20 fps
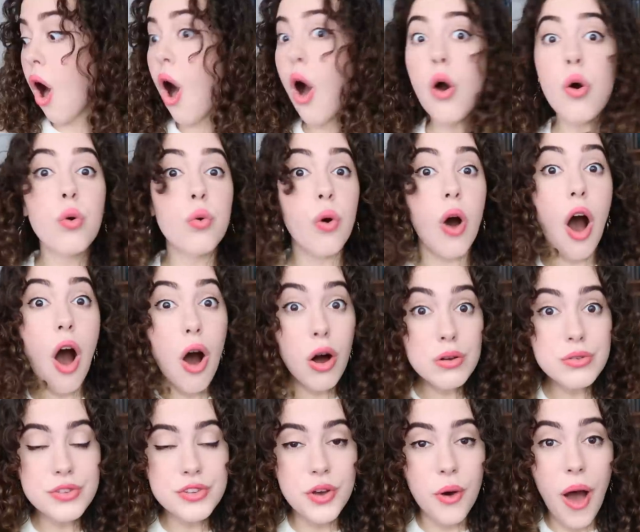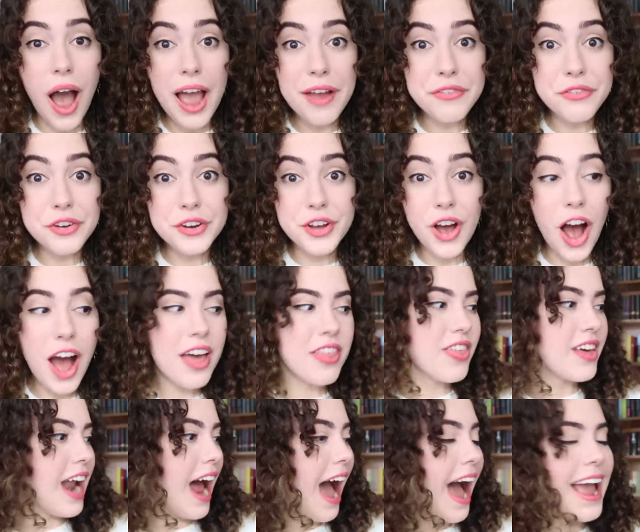Oh, also, I forgot
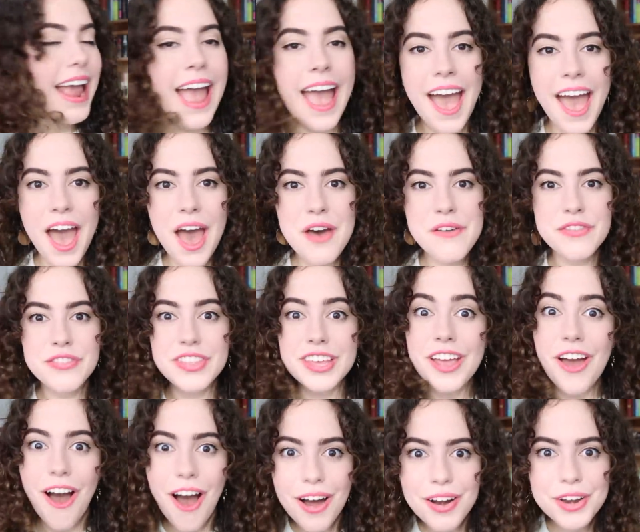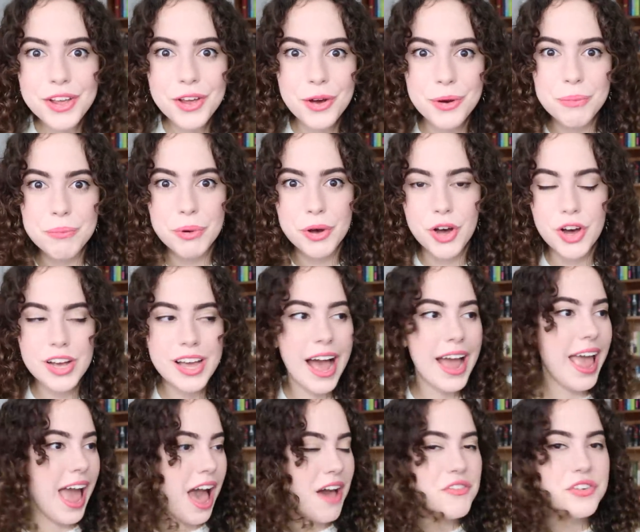that I have the audiobook.
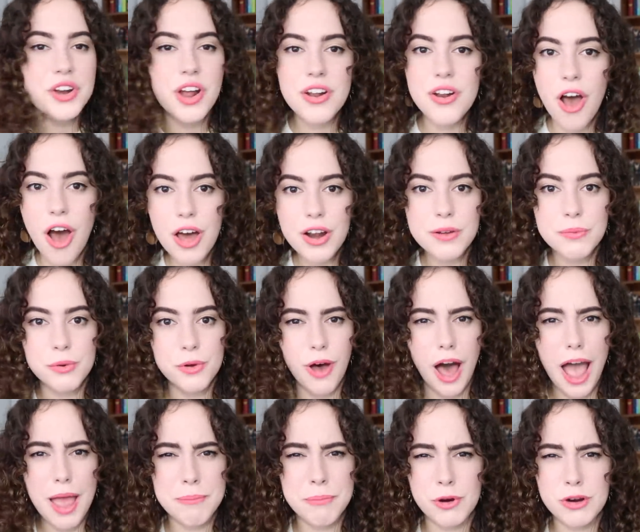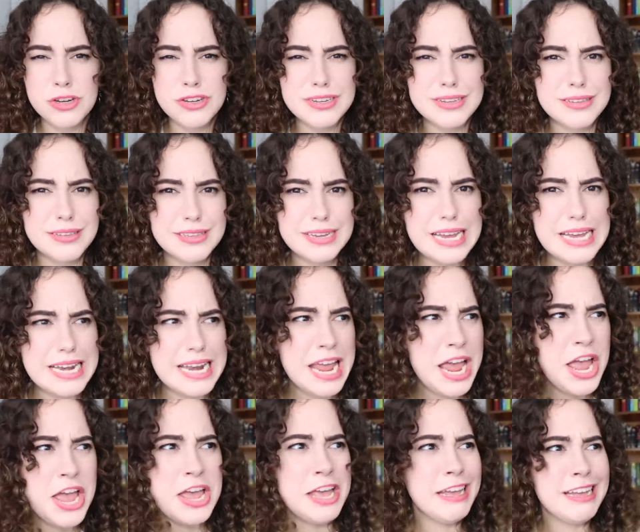I have it on Audible. I purchased it
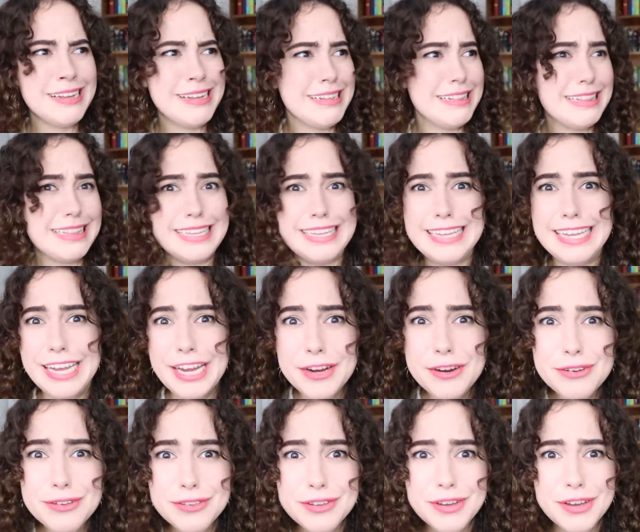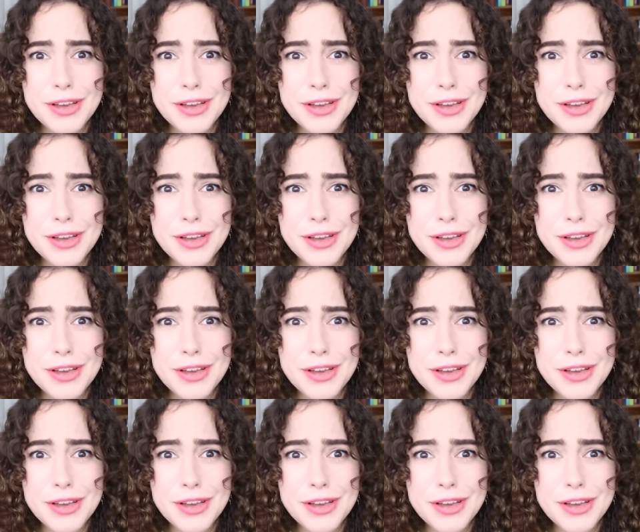years